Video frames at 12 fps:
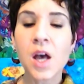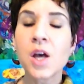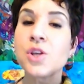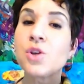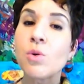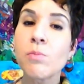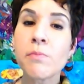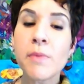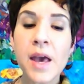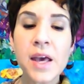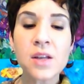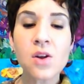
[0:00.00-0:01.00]
You
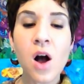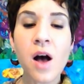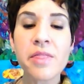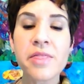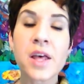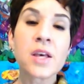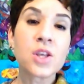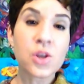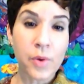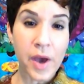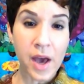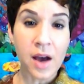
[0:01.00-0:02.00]
may not think you
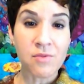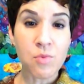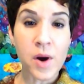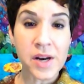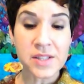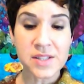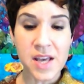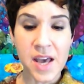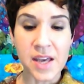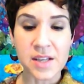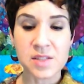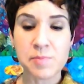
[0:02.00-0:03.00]
have what it
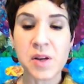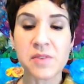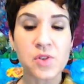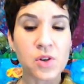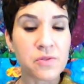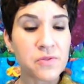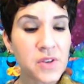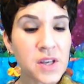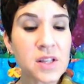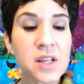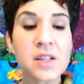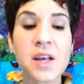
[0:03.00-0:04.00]
takes, but if you're
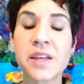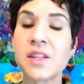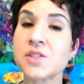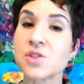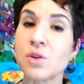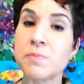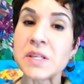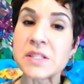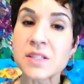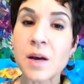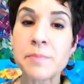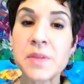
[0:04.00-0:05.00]
feeling like this could be
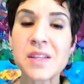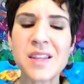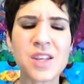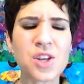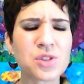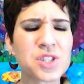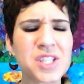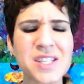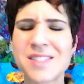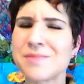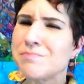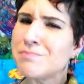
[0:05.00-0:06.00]
something that you're
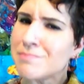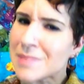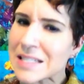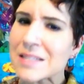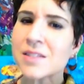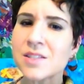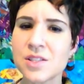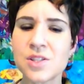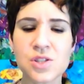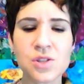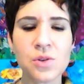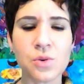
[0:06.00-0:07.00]
just meant to
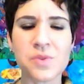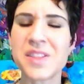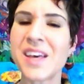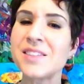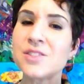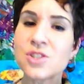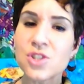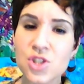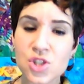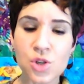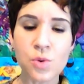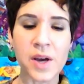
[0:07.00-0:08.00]
do, then
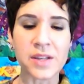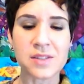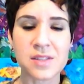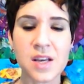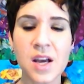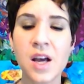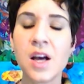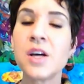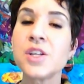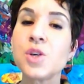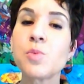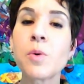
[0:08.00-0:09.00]
do it.
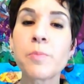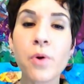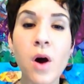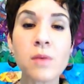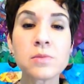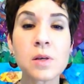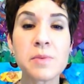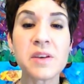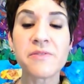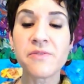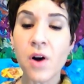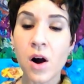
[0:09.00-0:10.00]
You will probably be
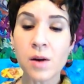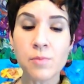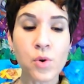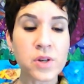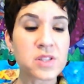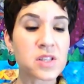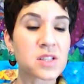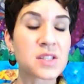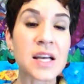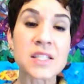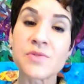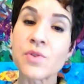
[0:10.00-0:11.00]
far more
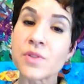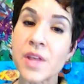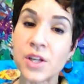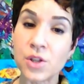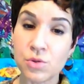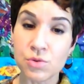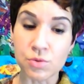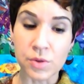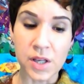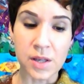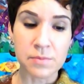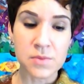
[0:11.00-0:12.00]
successful than you
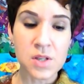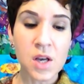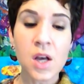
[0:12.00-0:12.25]
dreamed.